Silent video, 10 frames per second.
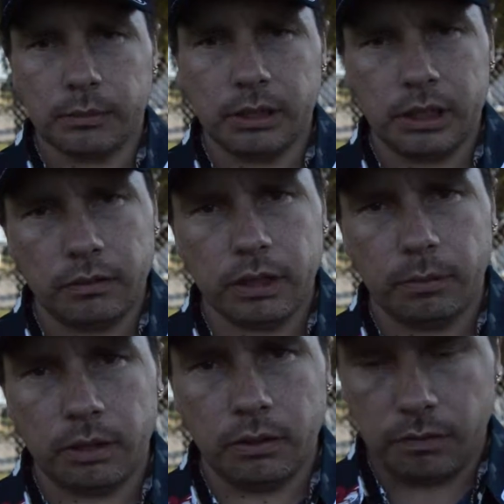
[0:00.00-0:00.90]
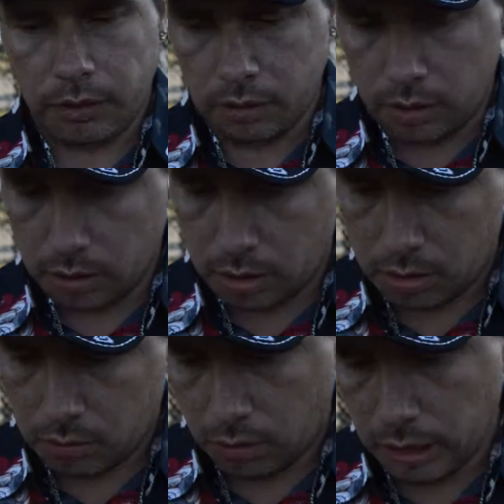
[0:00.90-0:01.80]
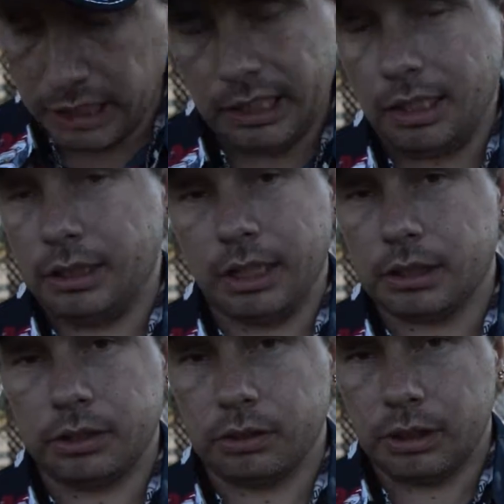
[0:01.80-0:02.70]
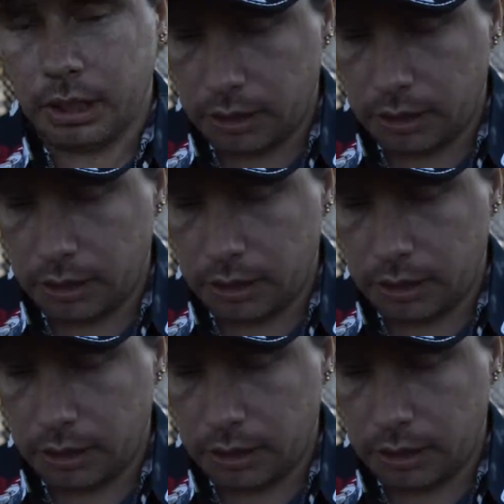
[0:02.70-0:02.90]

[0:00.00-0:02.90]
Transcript: messages every time I'm doing video log. Well, I get texts during the day